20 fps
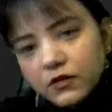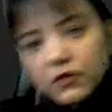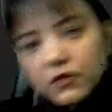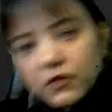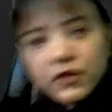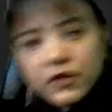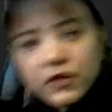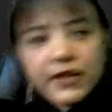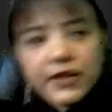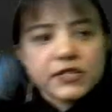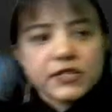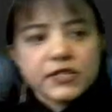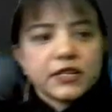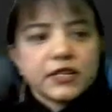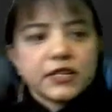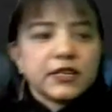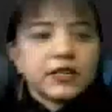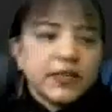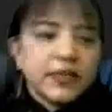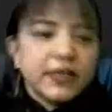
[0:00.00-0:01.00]
All right,
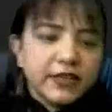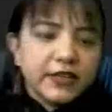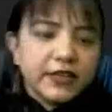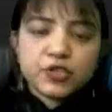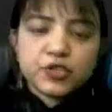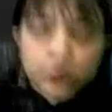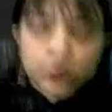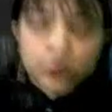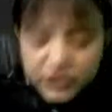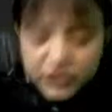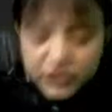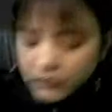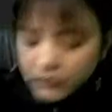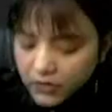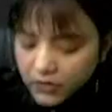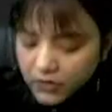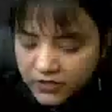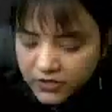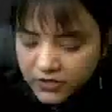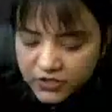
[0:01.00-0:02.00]
is doldrum.
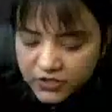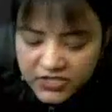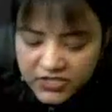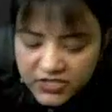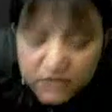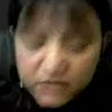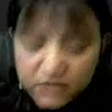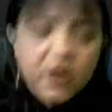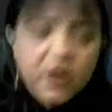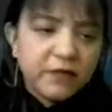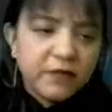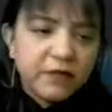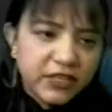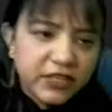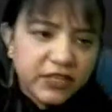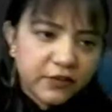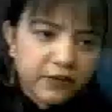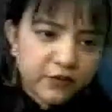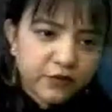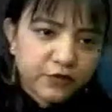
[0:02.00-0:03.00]
Okay, so this is one
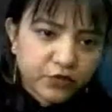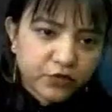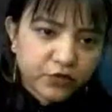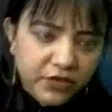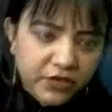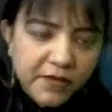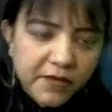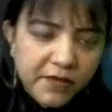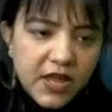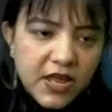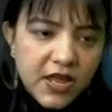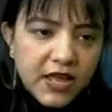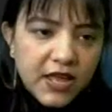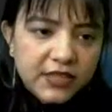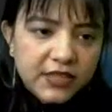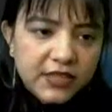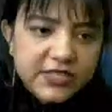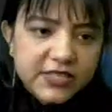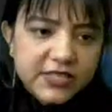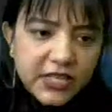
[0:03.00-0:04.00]
meaning of doldrum.
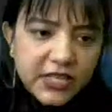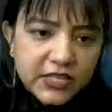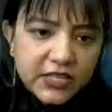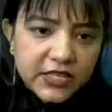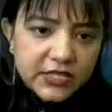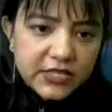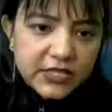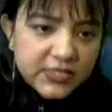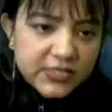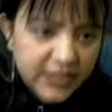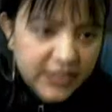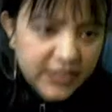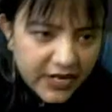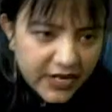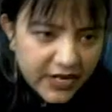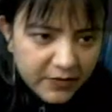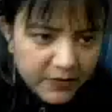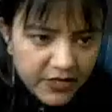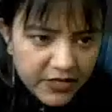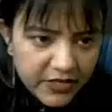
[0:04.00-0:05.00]
The
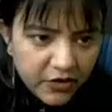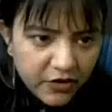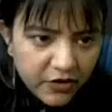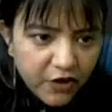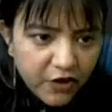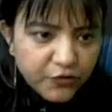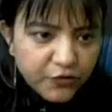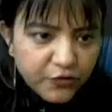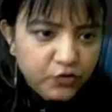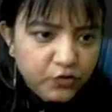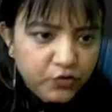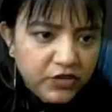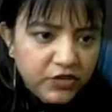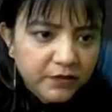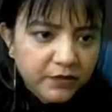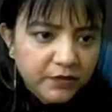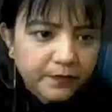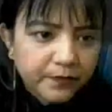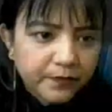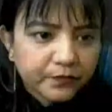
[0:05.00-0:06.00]
second meaning of doldrum,
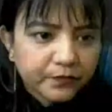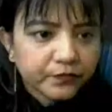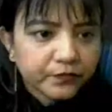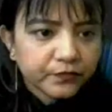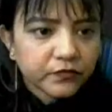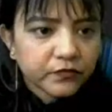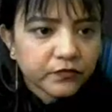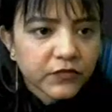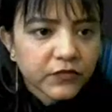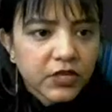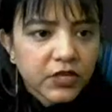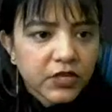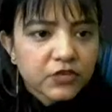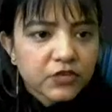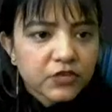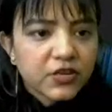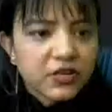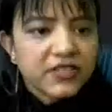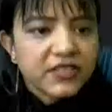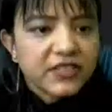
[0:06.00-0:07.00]

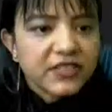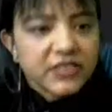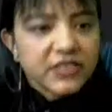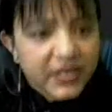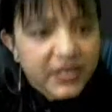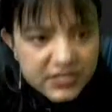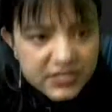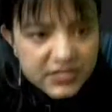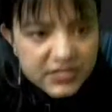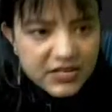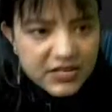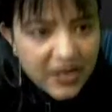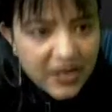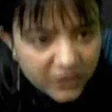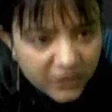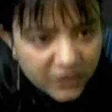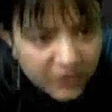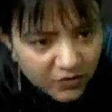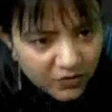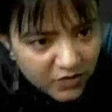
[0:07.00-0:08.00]
so let's take it as
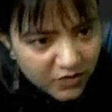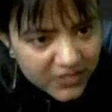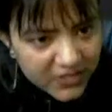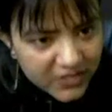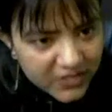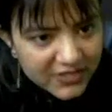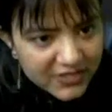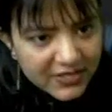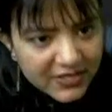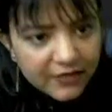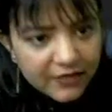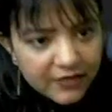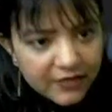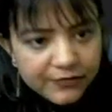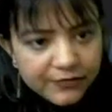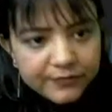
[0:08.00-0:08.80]
another word itself,